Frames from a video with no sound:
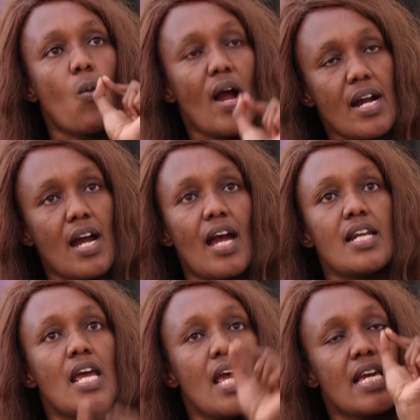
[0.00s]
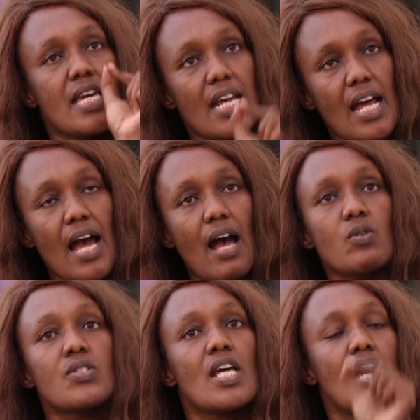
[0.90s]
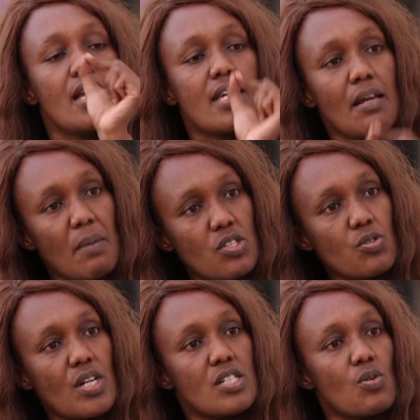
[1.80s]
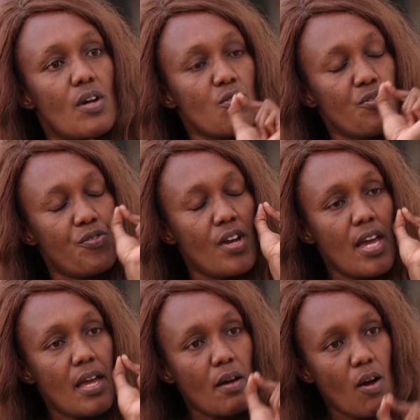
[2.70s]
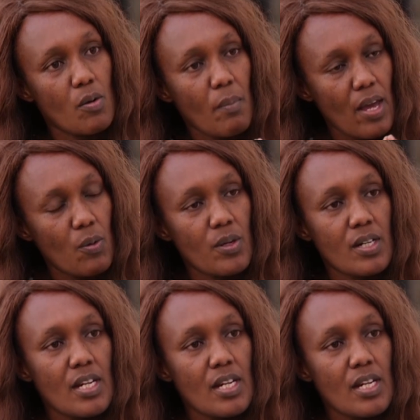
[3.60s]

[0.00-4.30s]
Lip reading: work hard, get a house, get my children to a roof on my own.